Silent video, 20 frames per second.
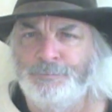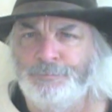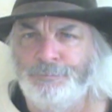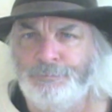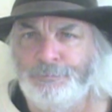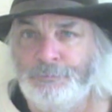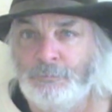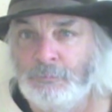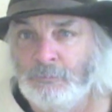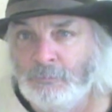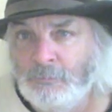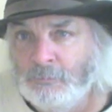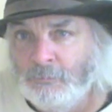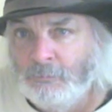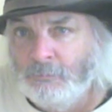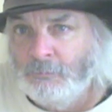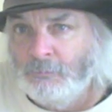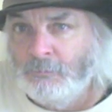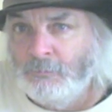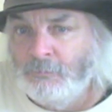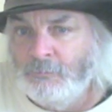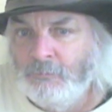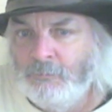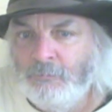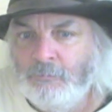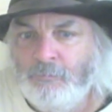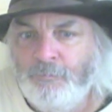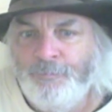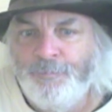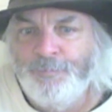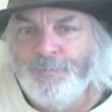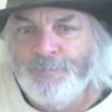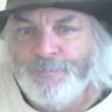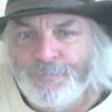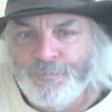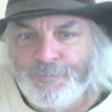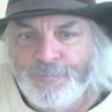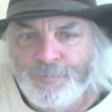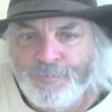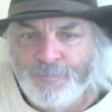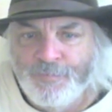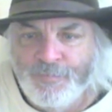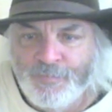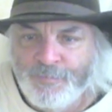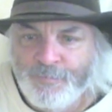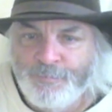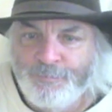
No one is speaking in this clip.